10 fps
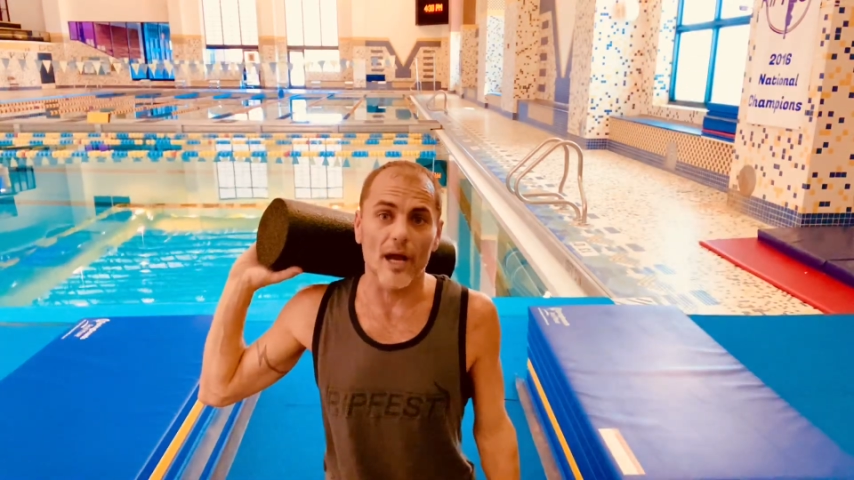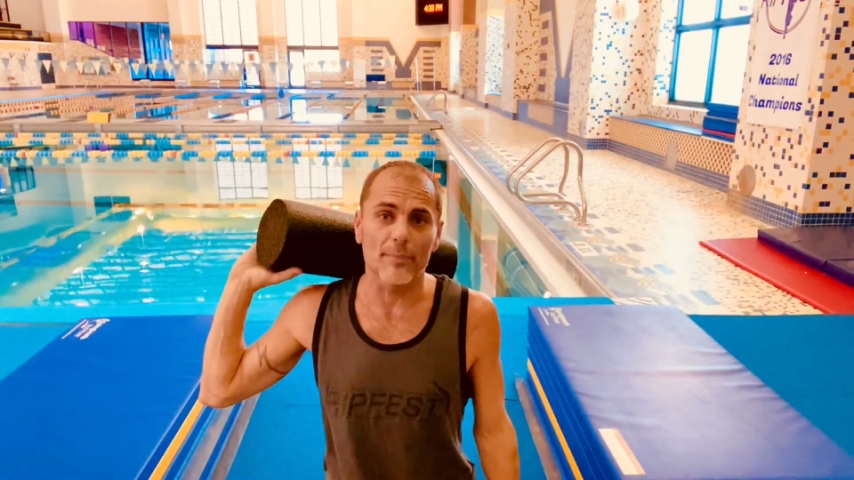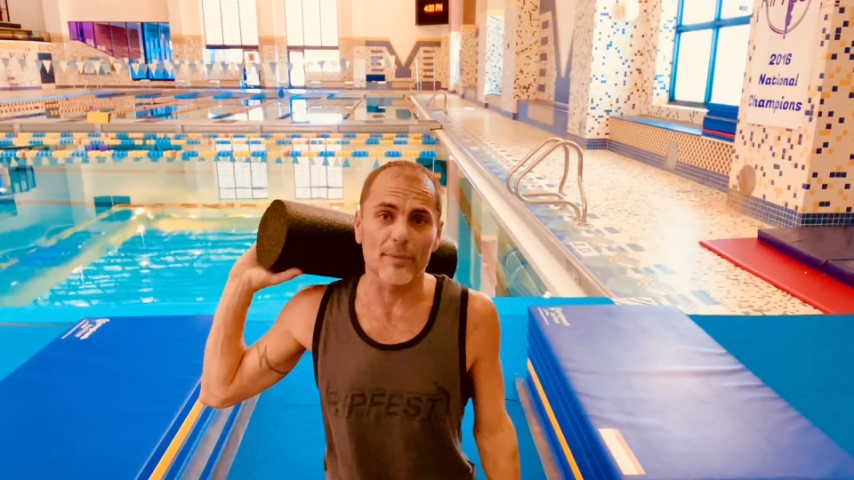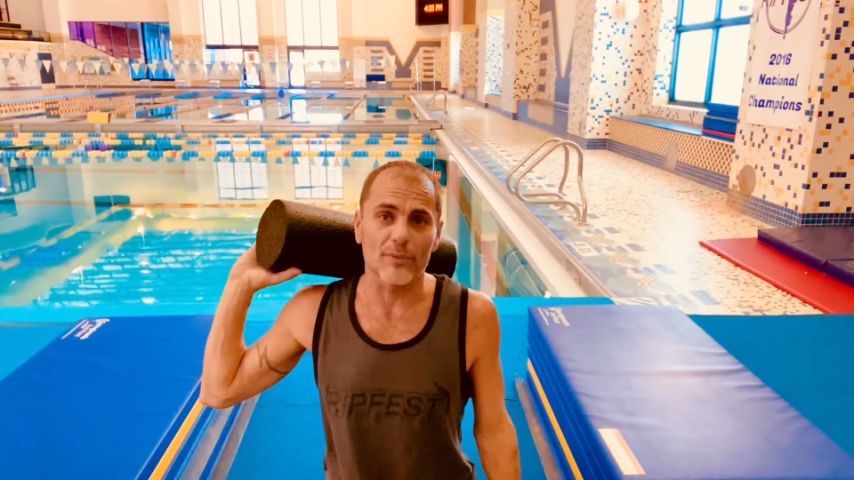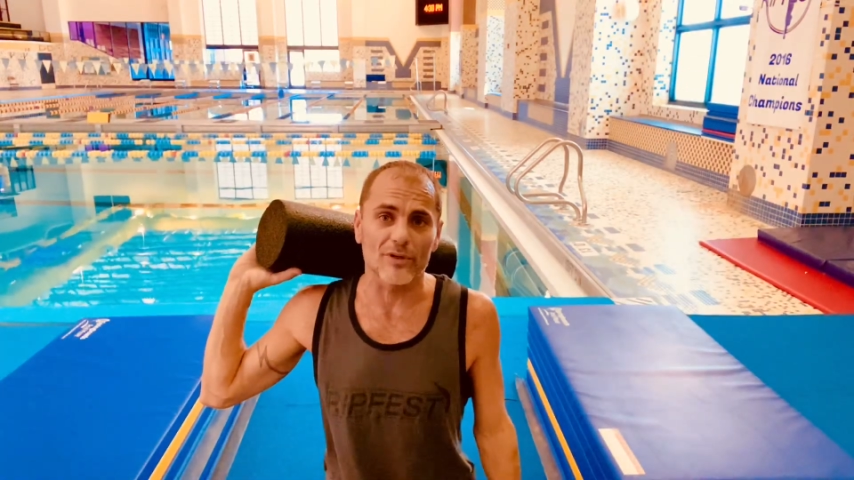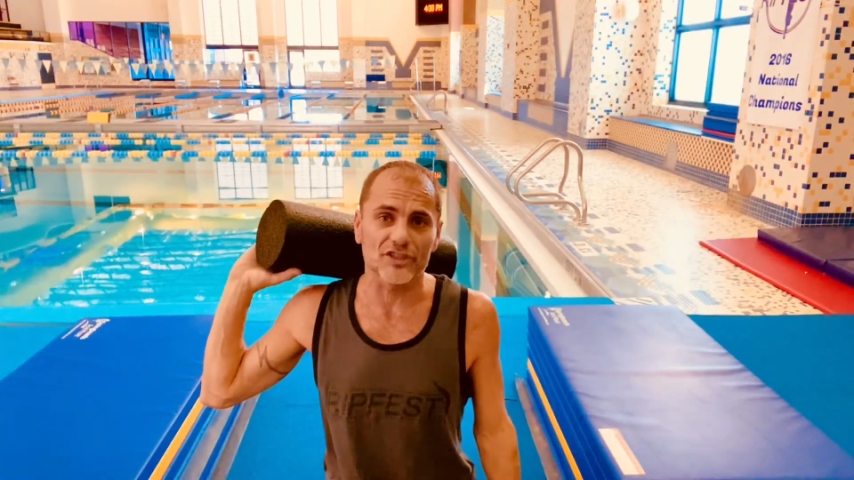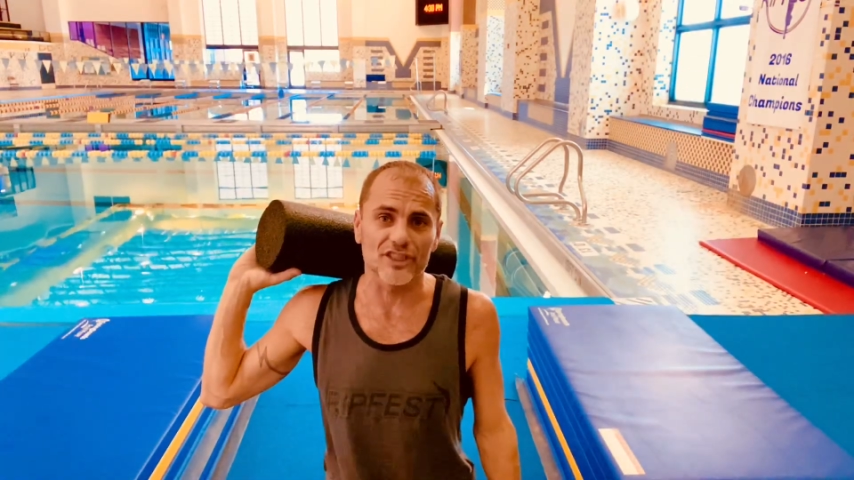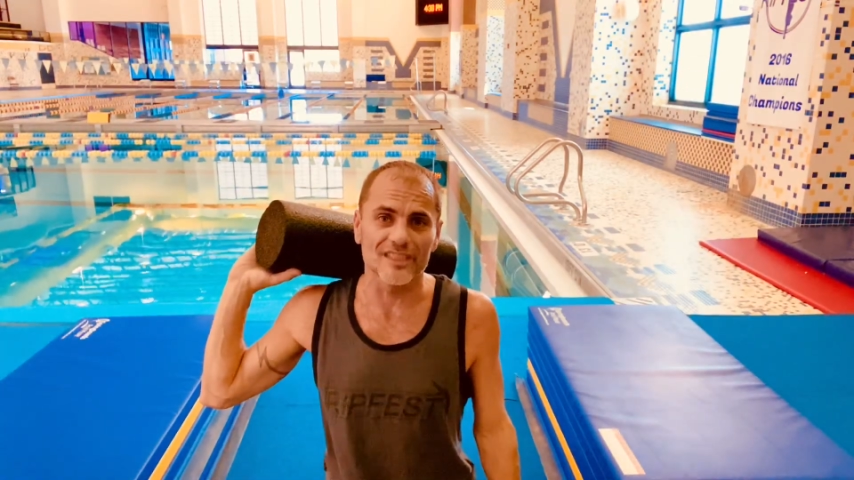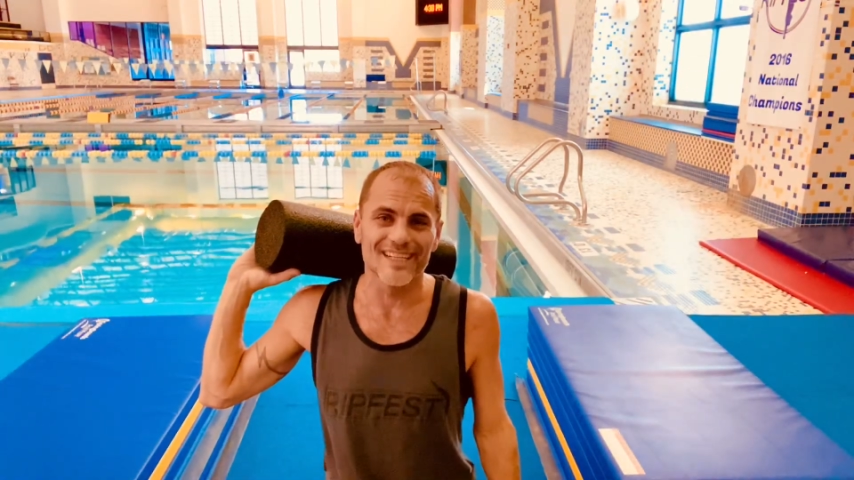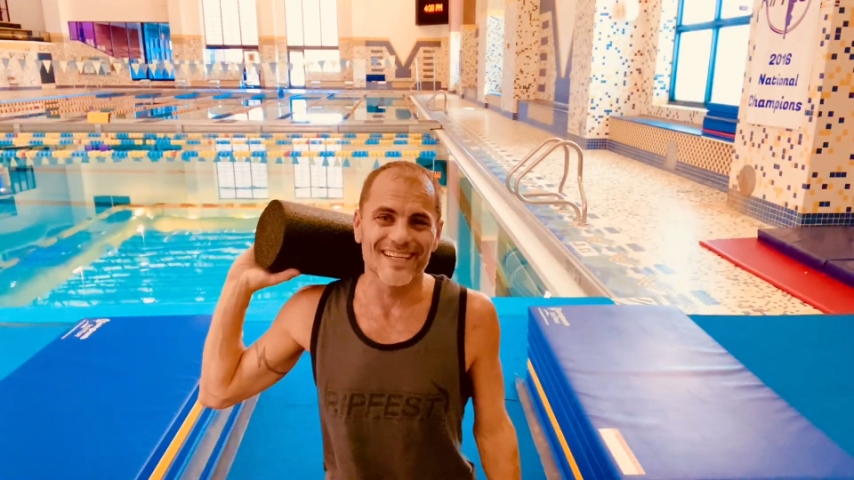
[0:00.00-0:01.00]
upper
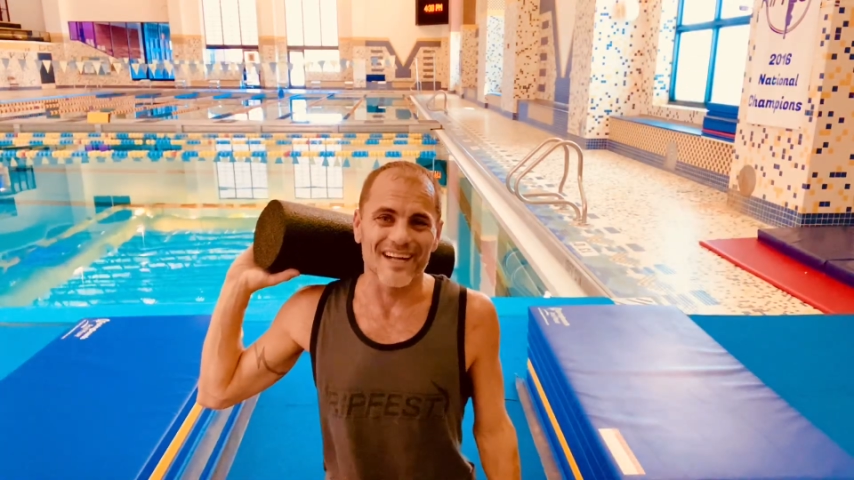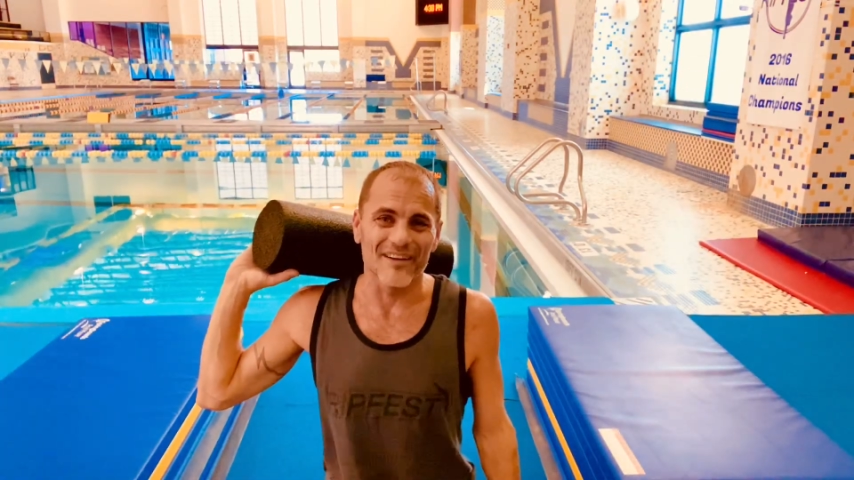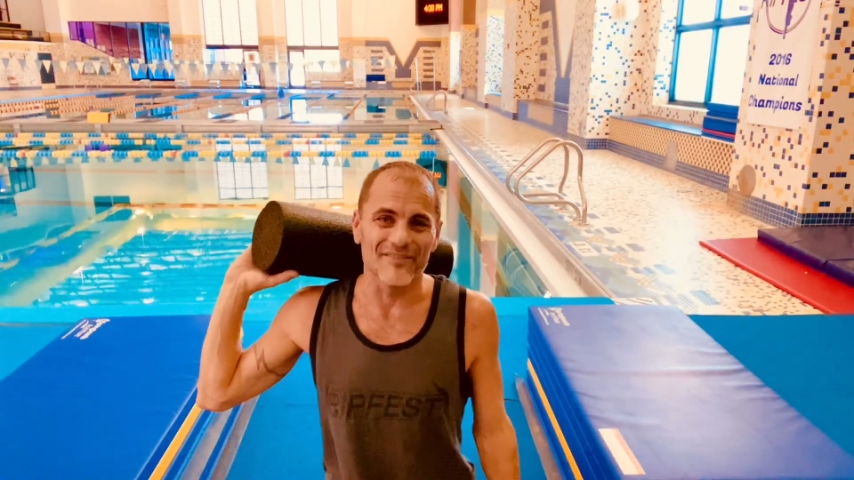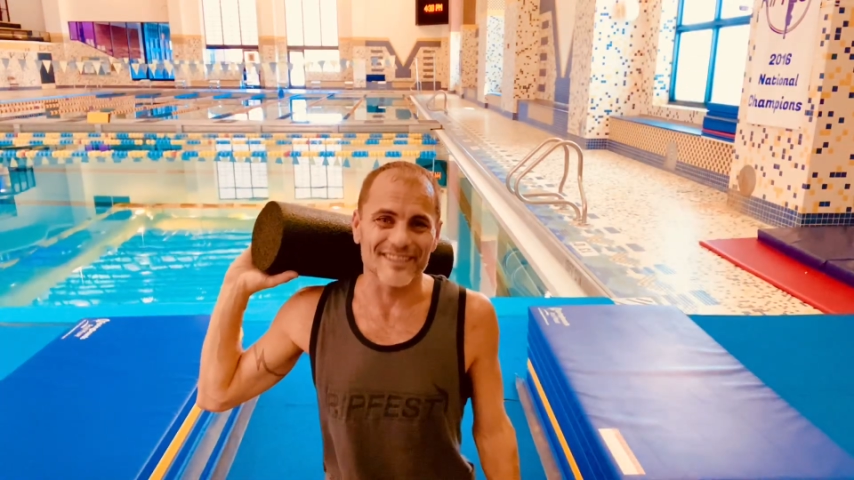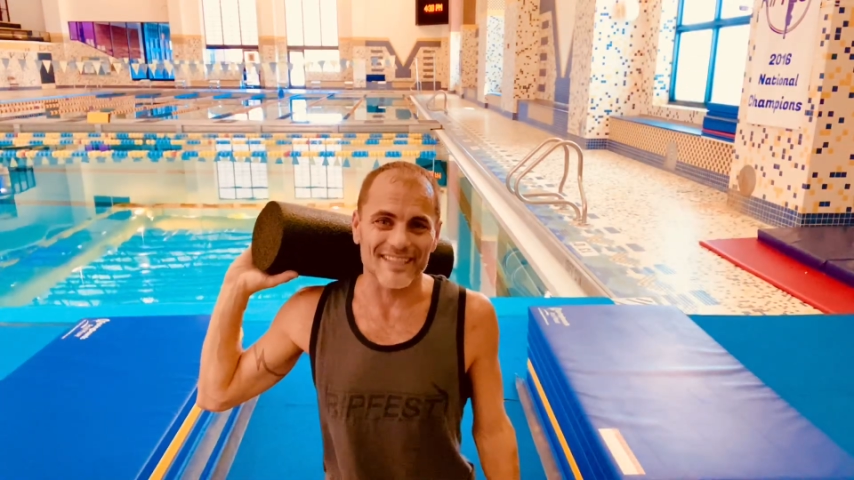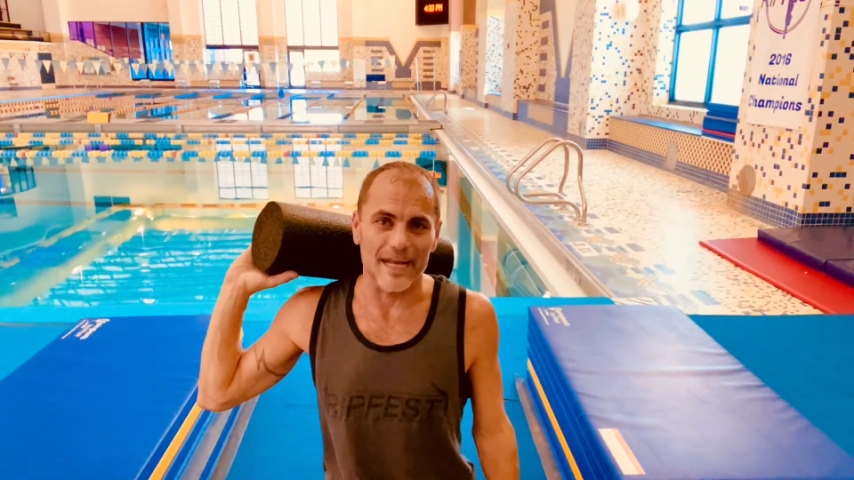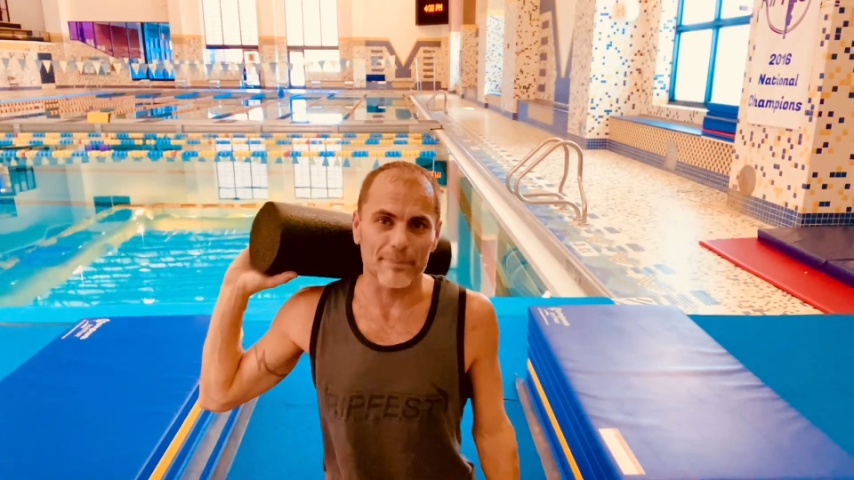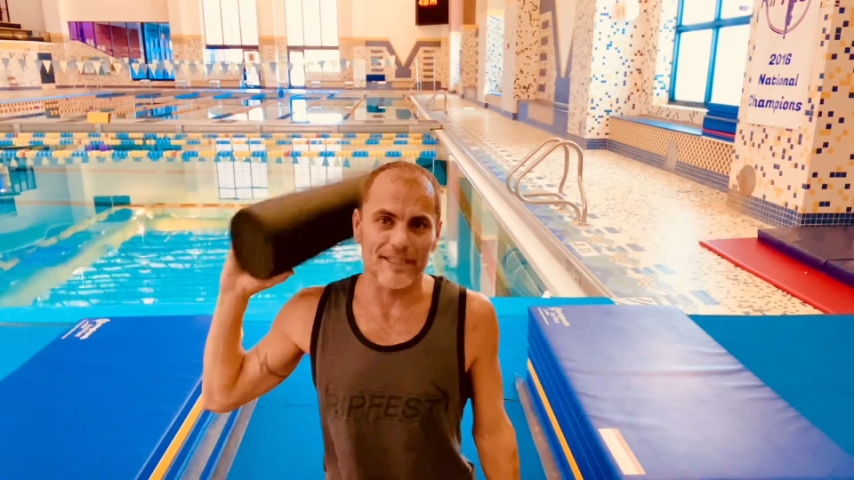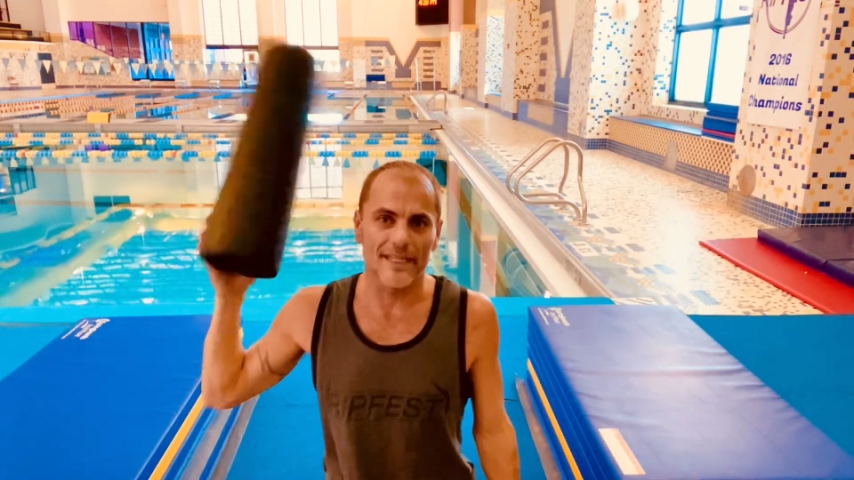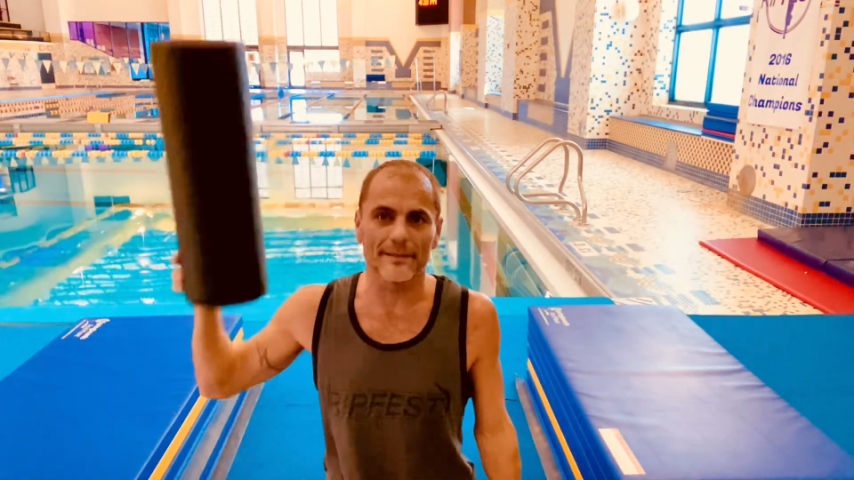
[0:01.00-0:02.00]
portion of the
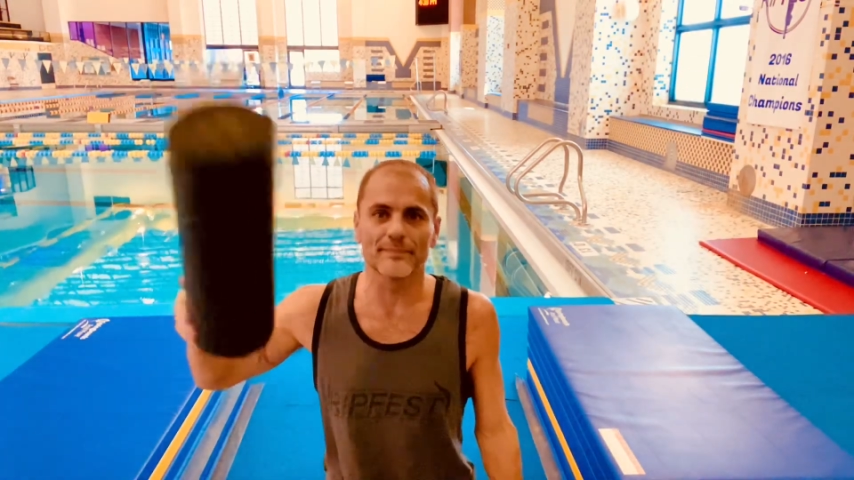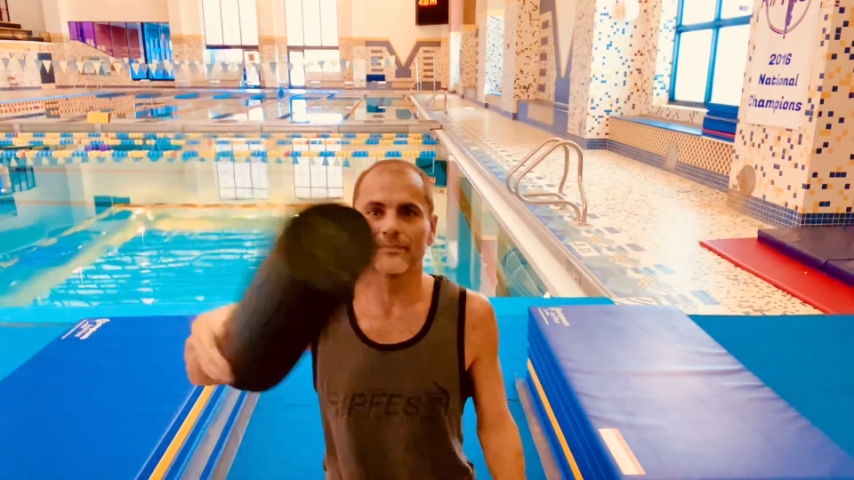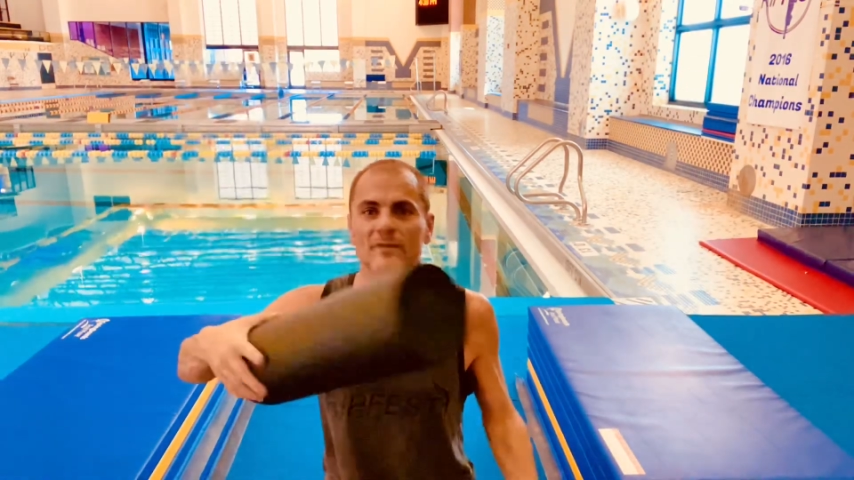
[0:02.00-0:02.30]
scapula,